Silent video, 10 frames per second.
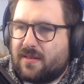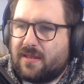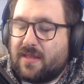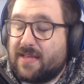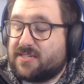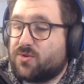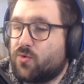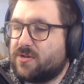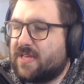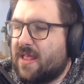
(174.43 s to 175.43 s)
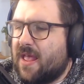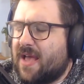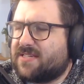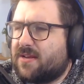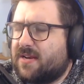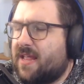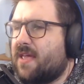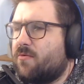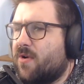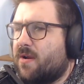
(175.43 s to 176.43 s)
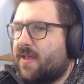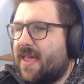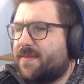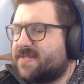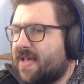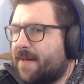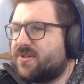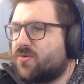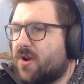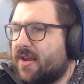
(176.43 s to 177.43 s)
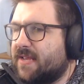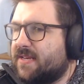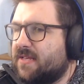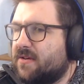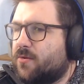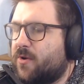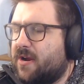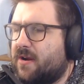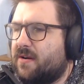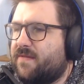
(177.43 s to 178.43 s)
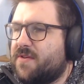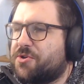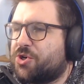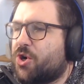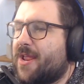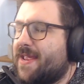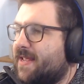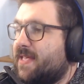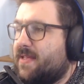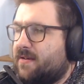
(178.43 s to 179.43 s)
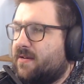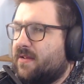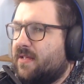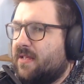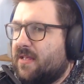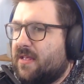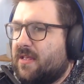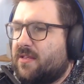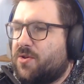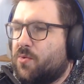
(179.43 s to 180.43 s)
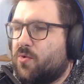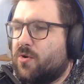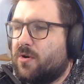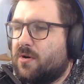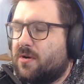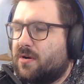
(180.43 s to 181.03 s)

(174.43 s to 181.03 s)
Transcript: in stores. I saw today where GameStop is running a deal where if you trade in your